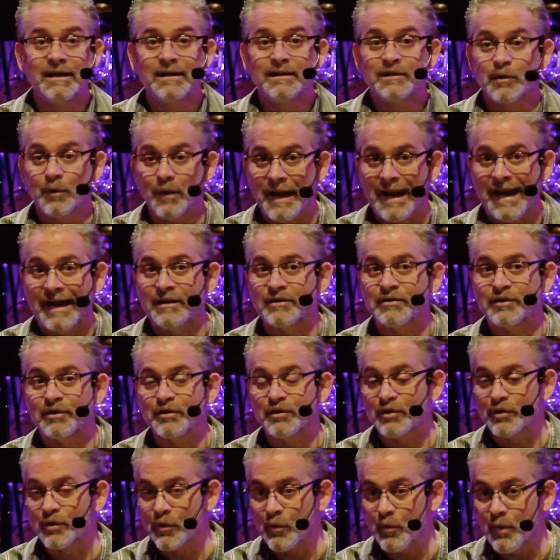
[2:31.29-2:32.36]
to answer
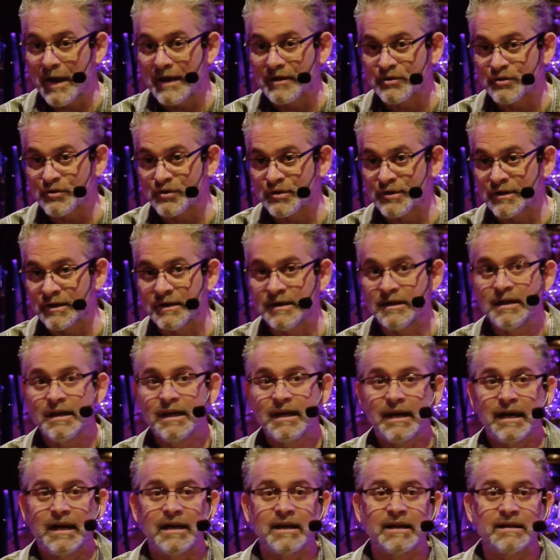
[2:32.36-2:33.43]
your question
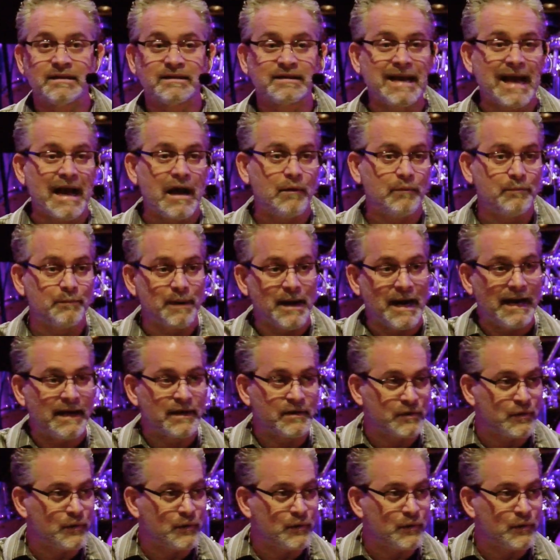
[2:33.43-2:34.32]
in a soundbite,